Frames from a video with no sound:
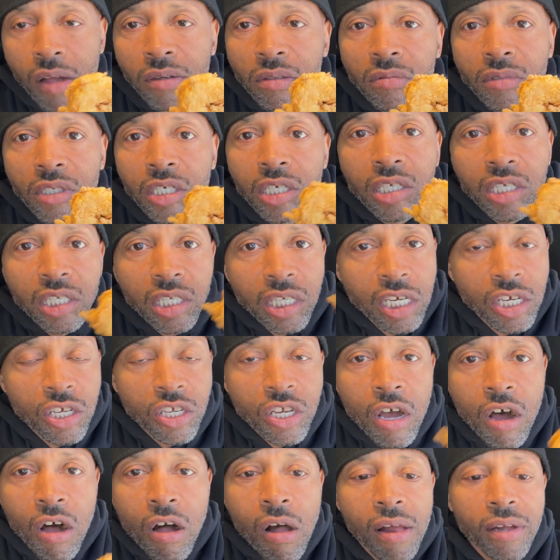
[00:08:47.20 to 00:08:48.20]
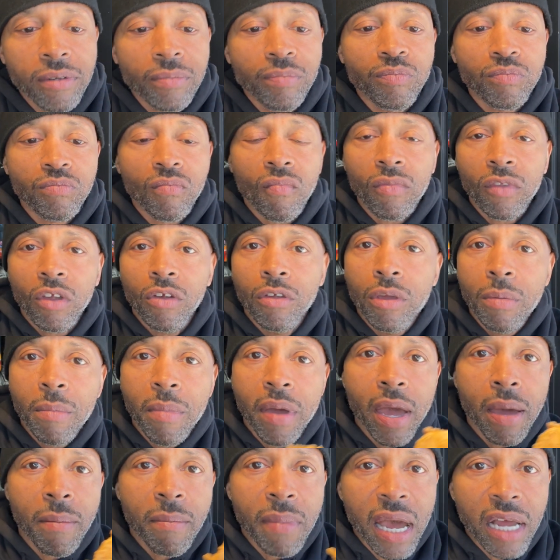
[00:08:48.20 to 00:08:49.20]
This is it, y'all. Your
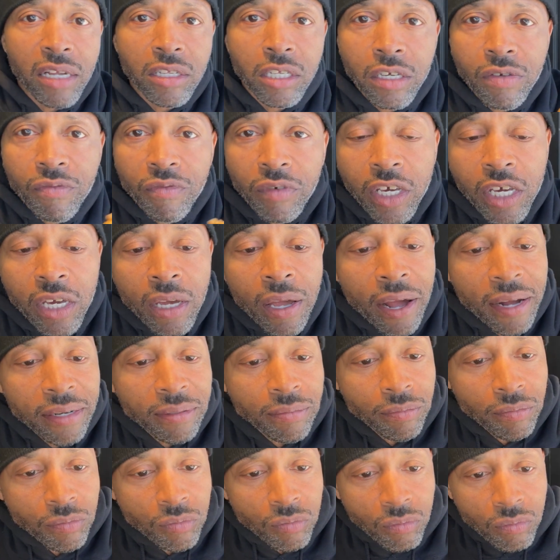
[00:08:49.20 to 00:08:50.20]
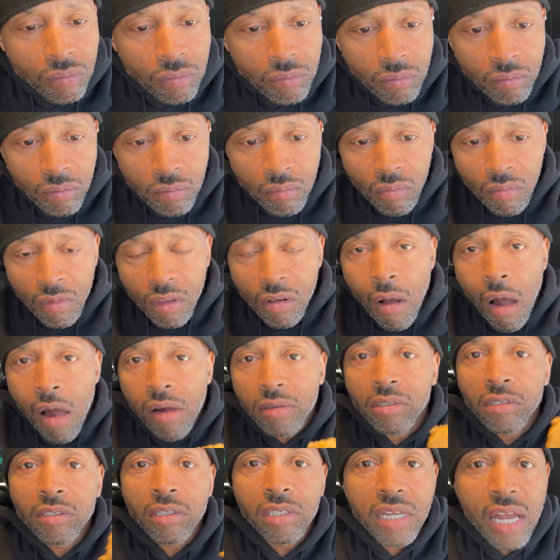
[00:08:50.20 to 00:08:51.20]
man Matt DV.
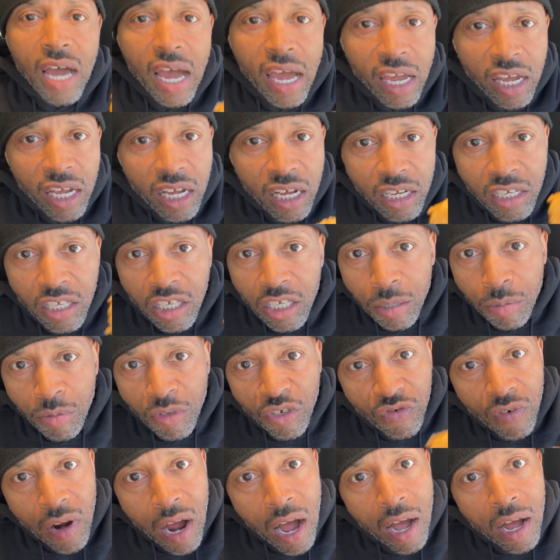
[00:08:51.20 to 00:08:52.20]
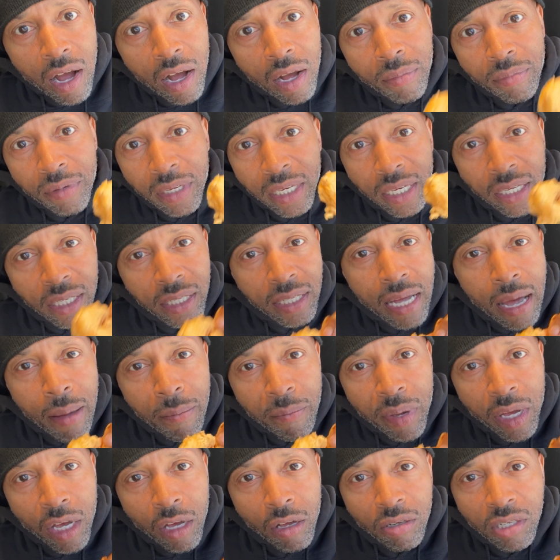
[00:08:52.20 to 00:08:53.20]
Like, subscribe, hit that
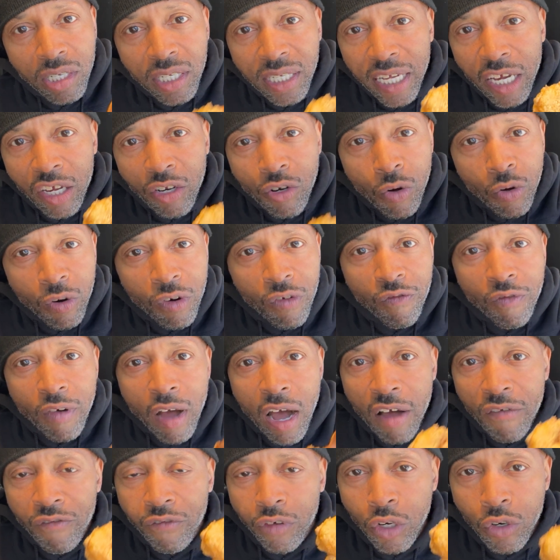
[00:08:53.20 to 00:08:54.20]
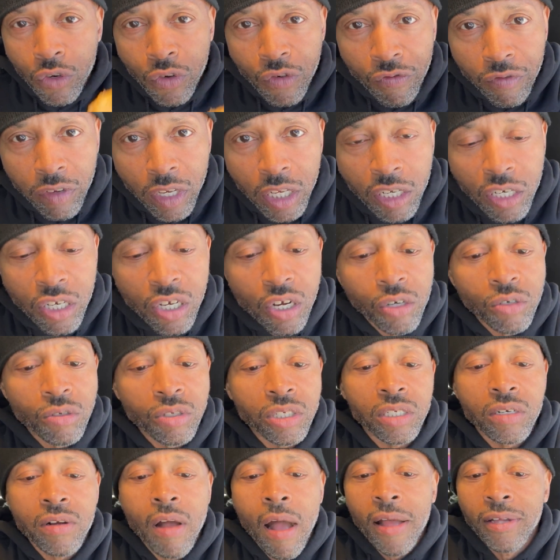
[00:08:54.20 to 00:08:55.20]
bell to stay notified for new videos.
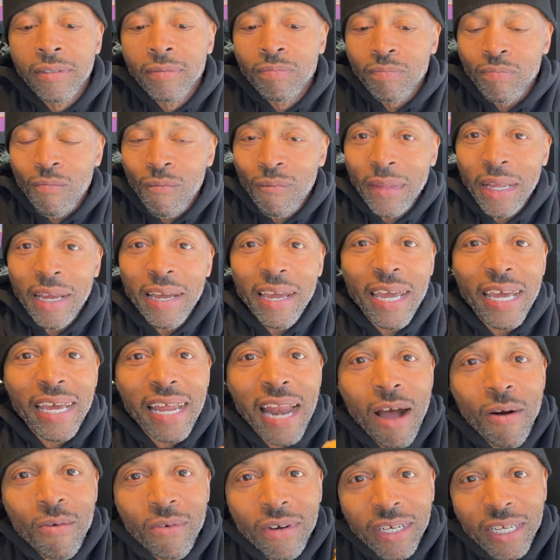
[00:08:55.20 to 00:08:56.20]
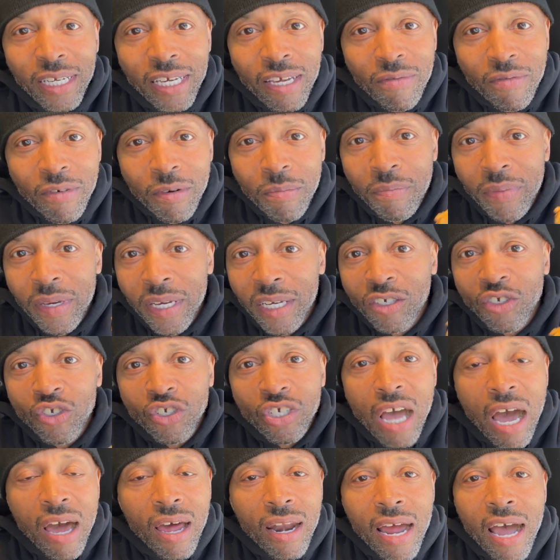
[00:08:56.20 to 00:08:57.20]
And I want to give a big
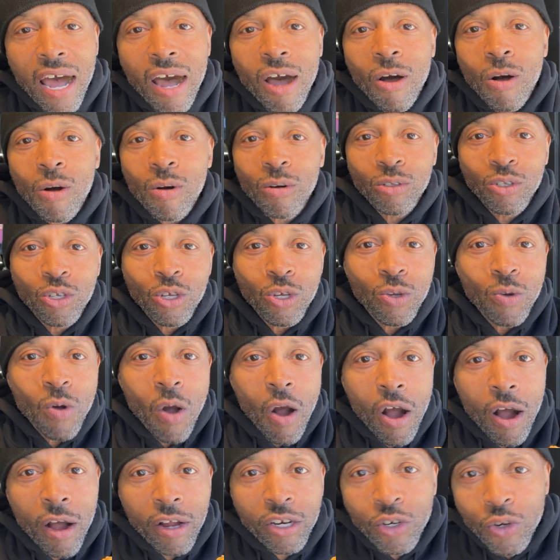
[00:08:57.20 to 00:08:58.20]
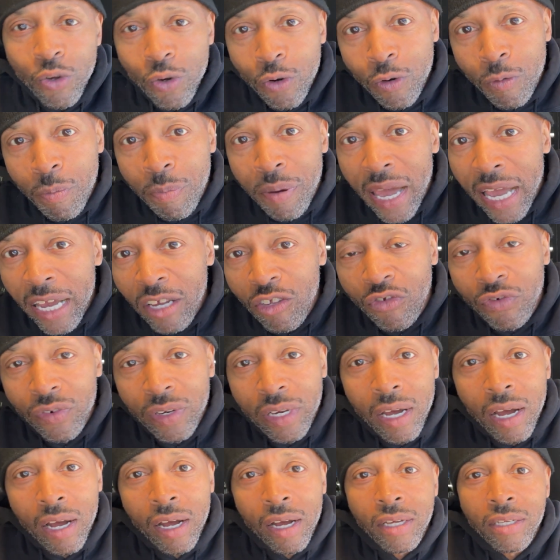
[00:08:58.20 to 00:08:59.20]
shout out to our new
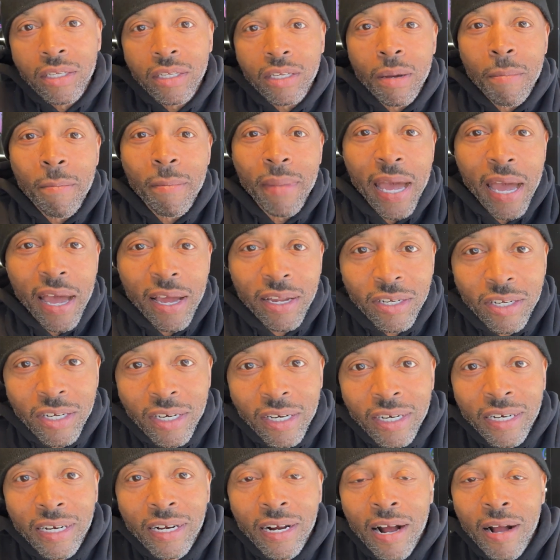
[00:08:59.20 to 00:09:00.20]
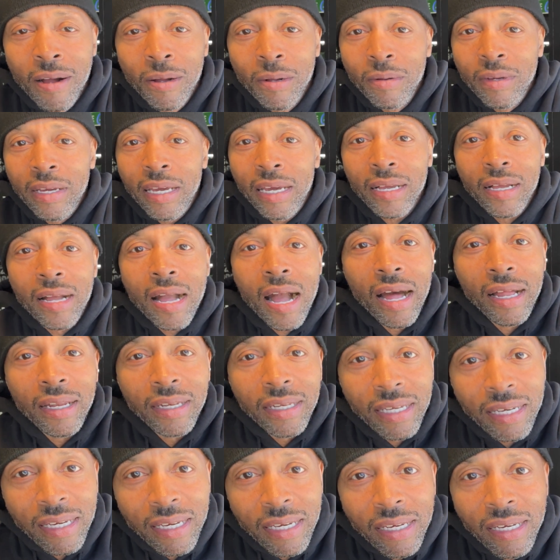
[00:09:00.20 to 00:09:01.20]
Patreons, Amanda and
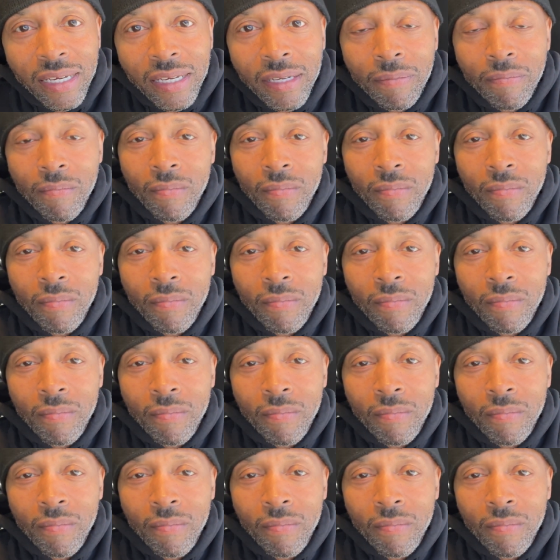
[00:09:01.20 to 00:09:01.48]
Khalid.